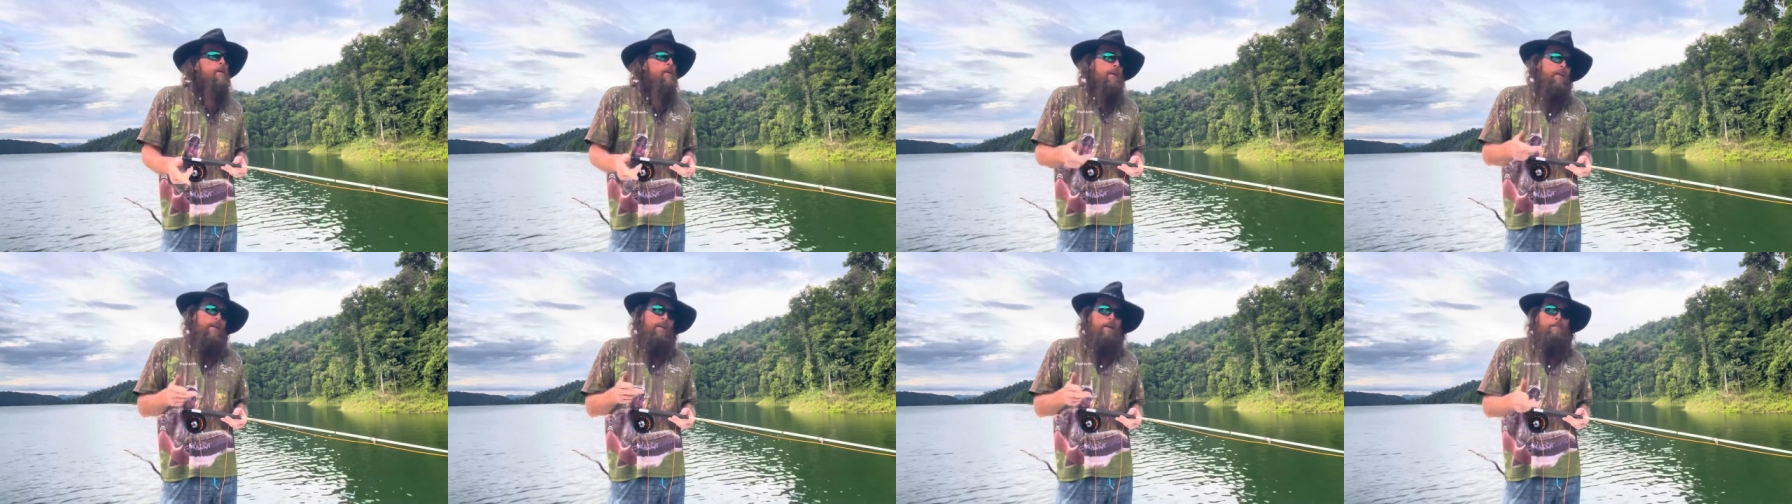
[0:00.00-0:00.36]

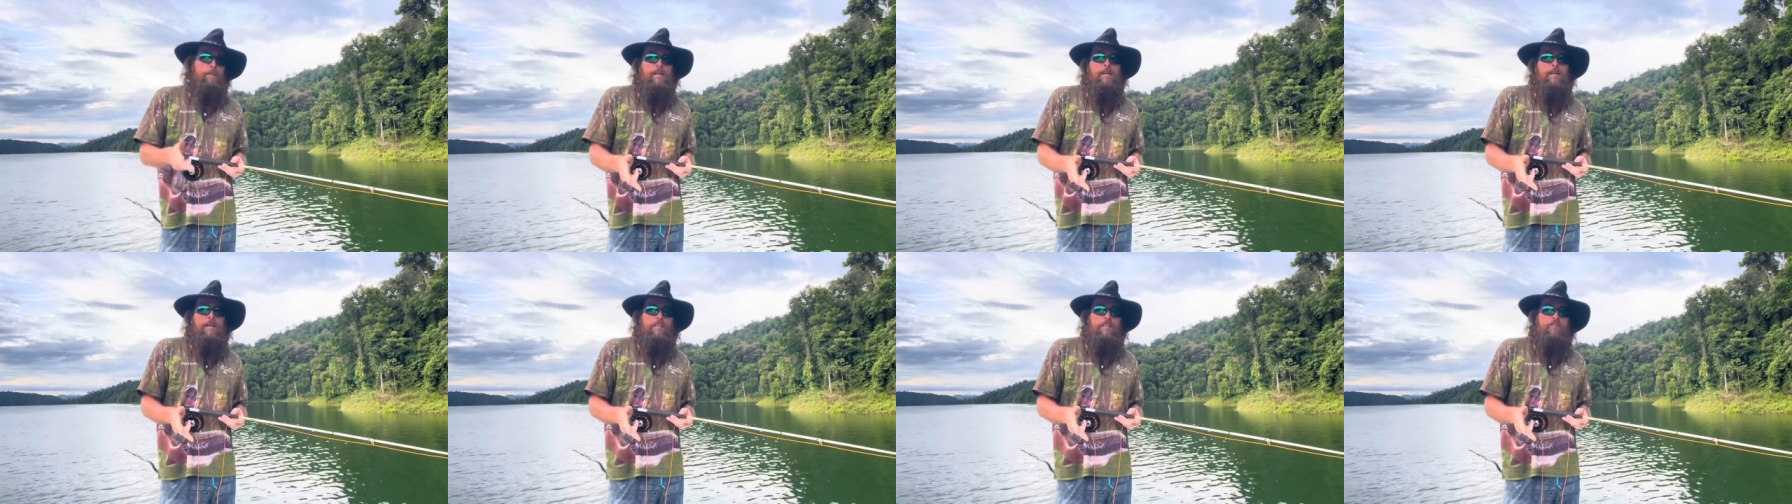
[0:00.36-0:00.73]

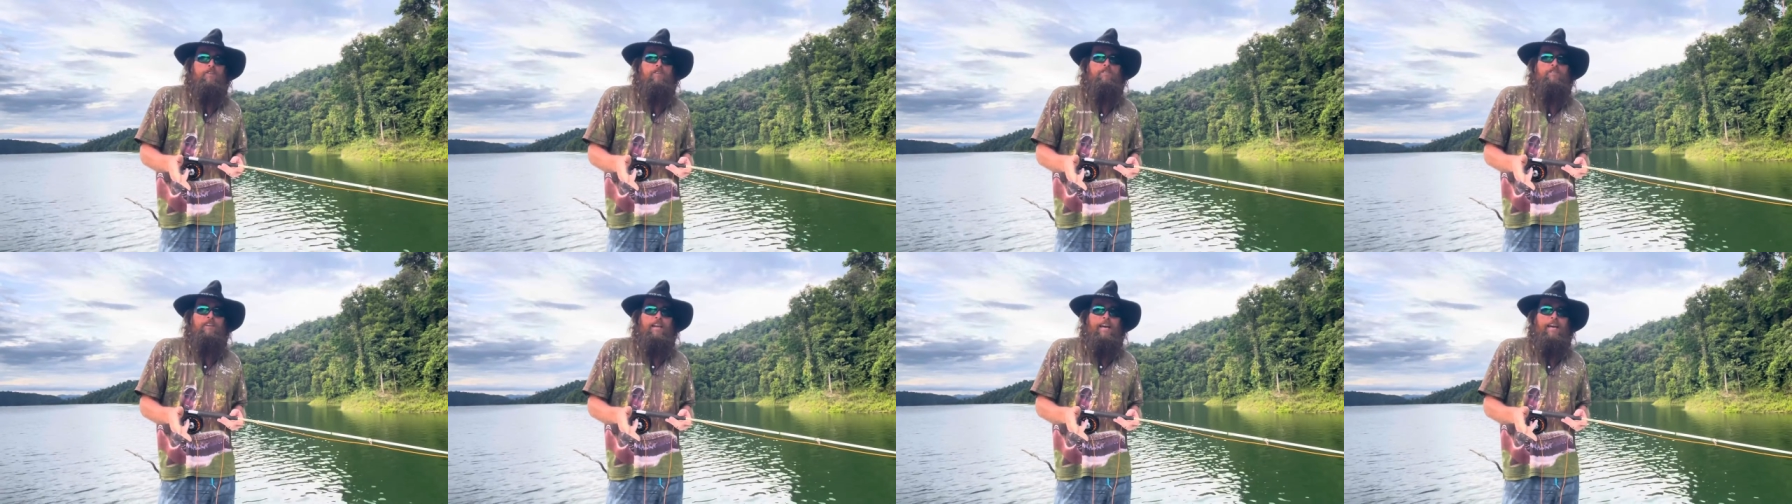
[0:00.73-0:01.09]
elimination
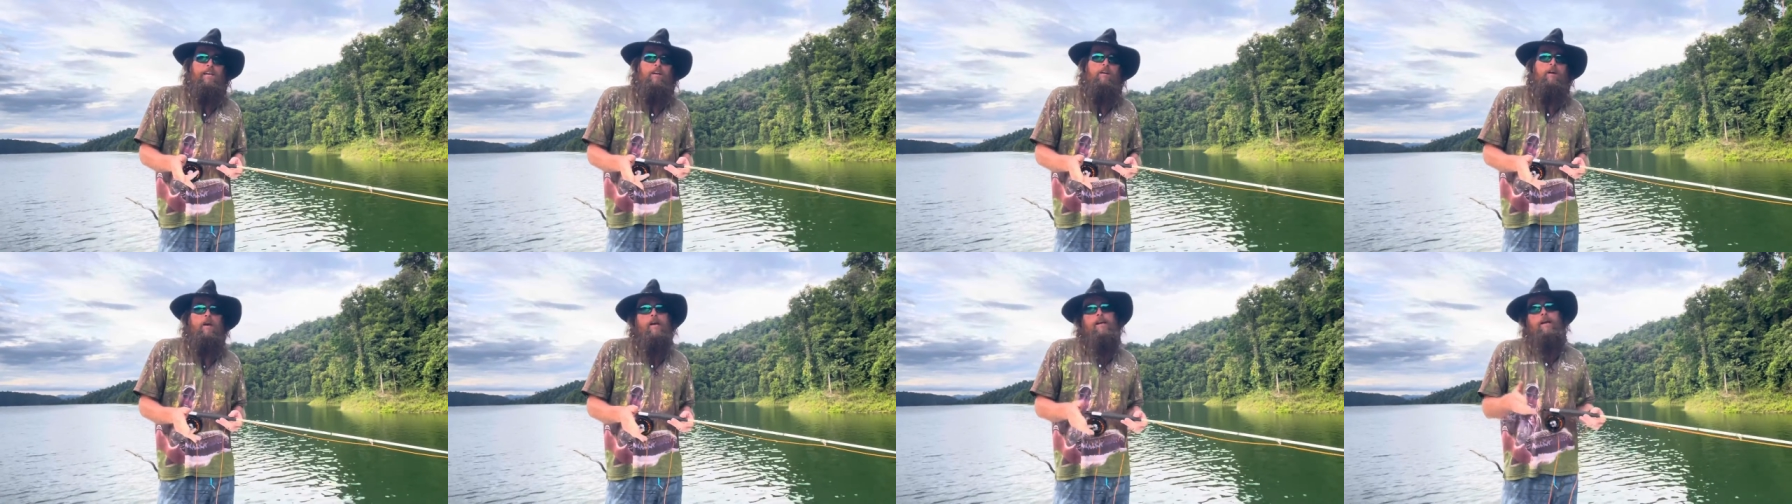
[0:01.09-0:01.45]
of slack
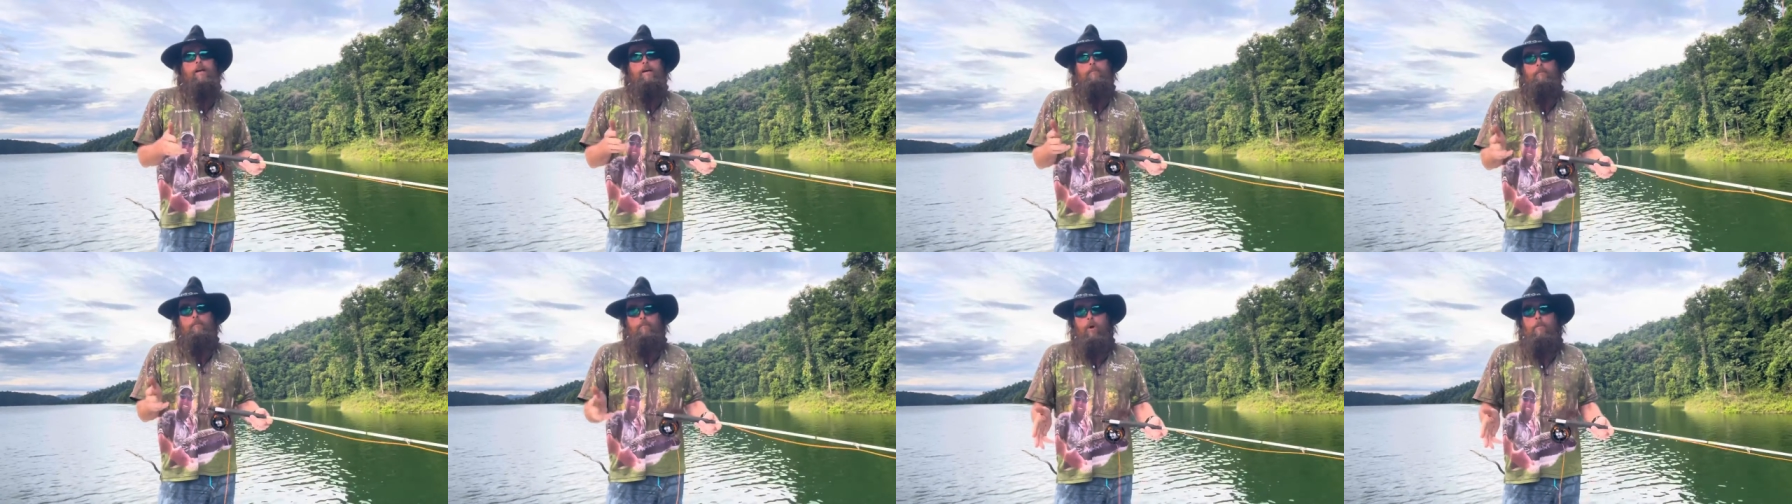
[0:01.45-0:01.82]
line,
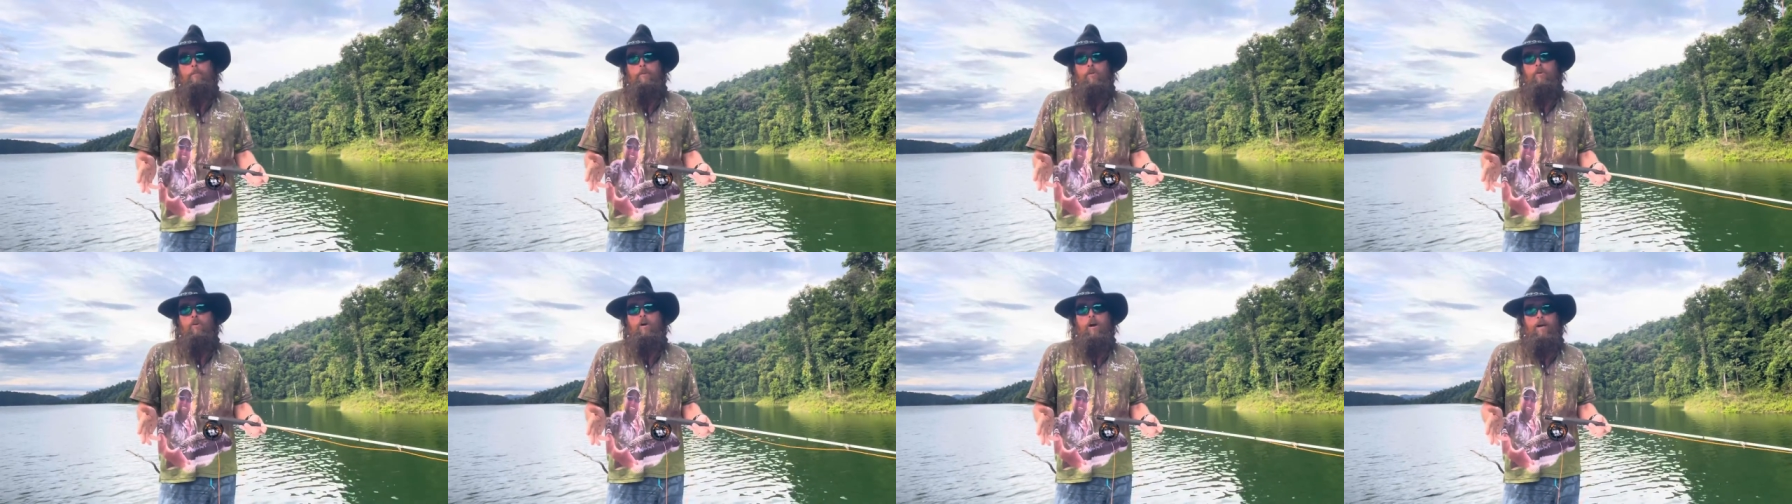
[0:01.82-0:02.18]
and
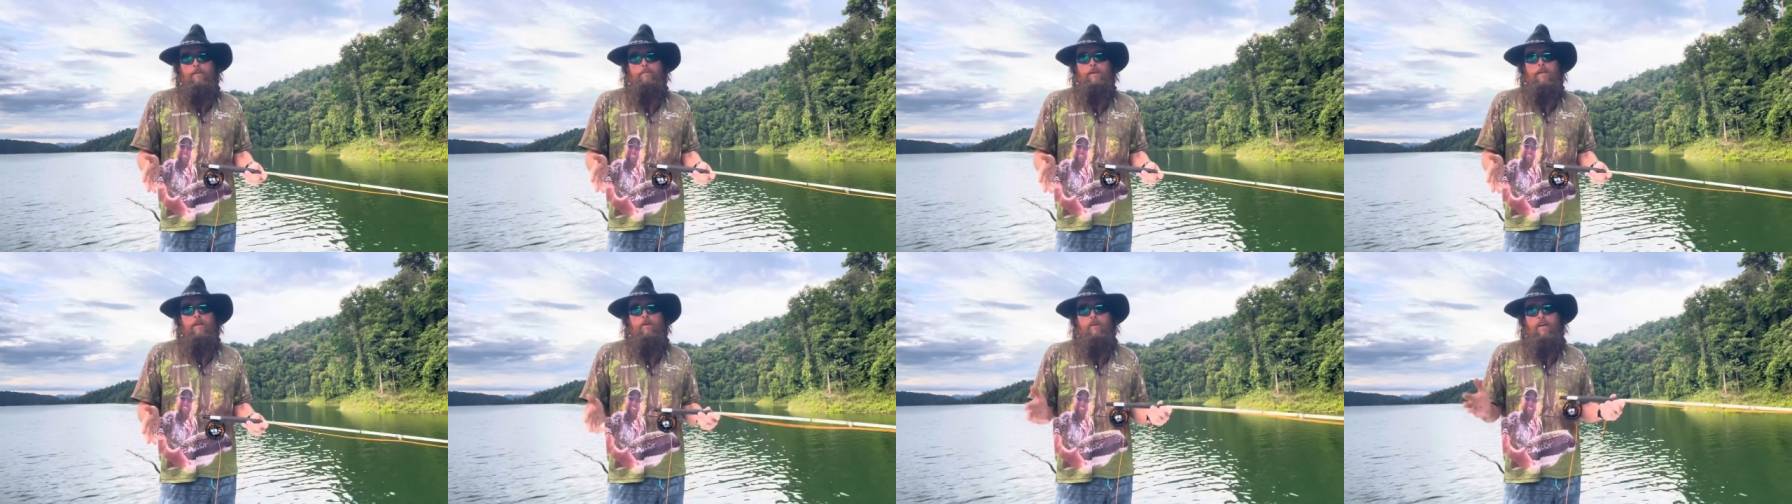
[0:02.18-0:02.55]
proper
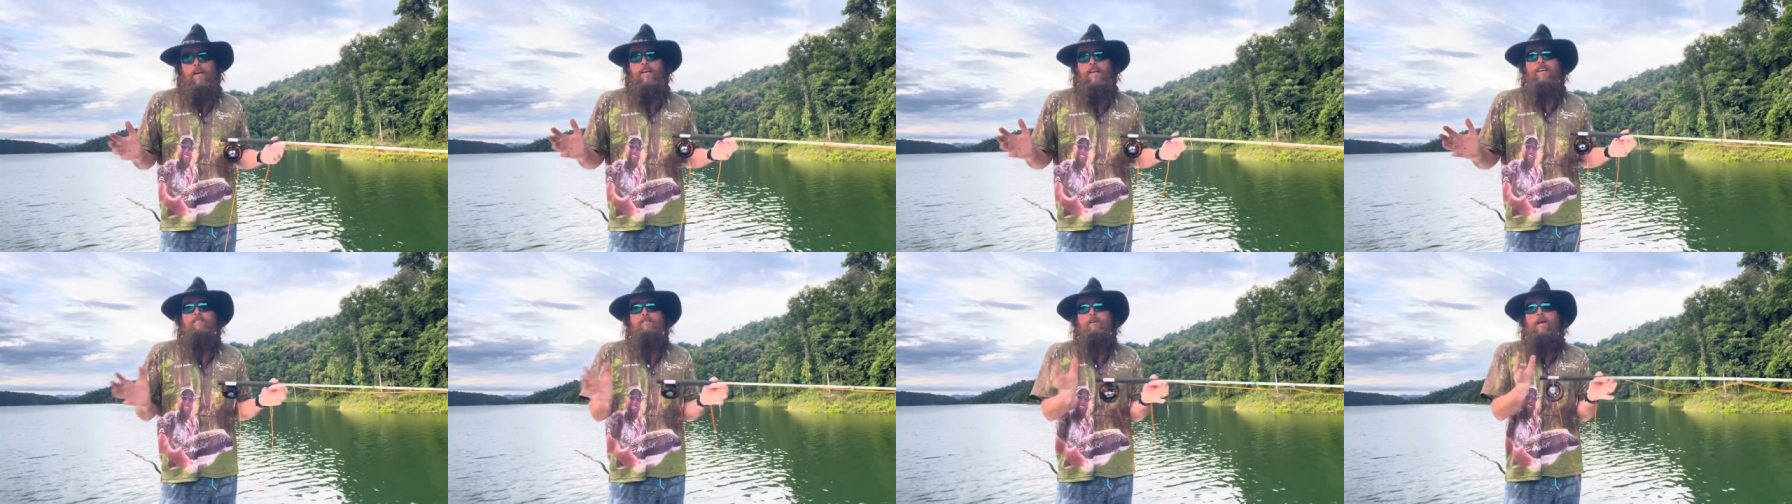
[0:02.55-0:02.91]
timing.
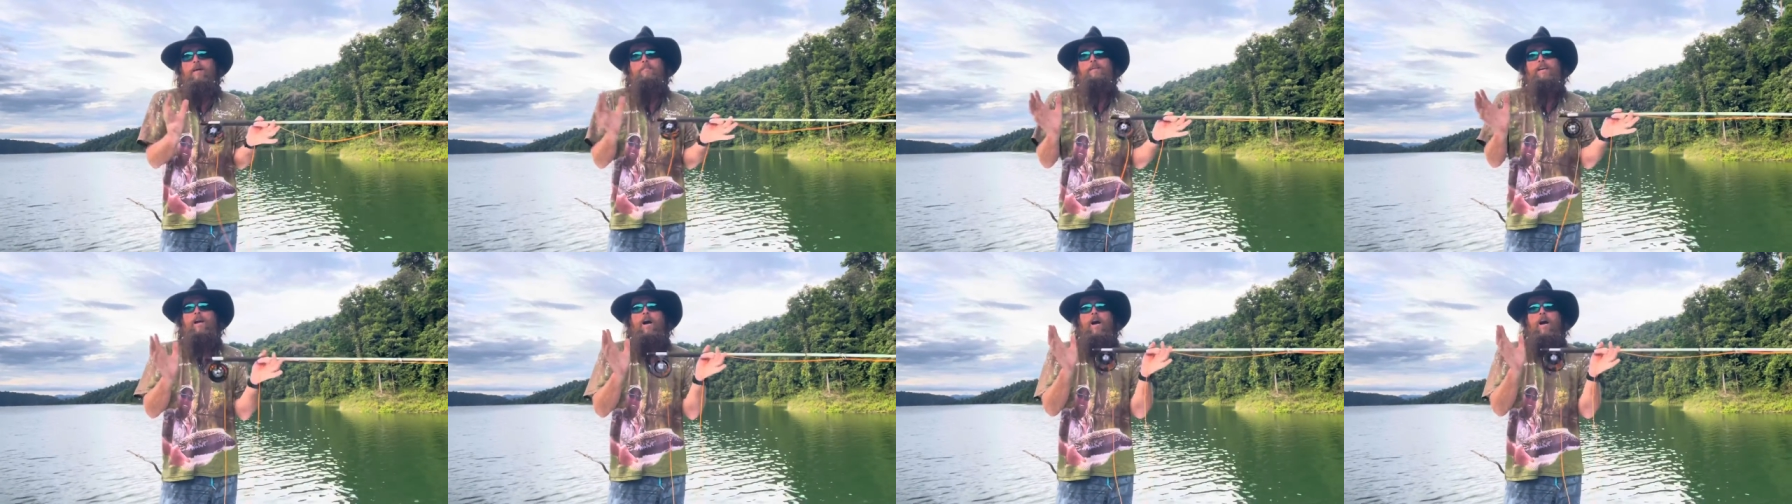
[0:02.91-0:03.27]
Okay, it's like the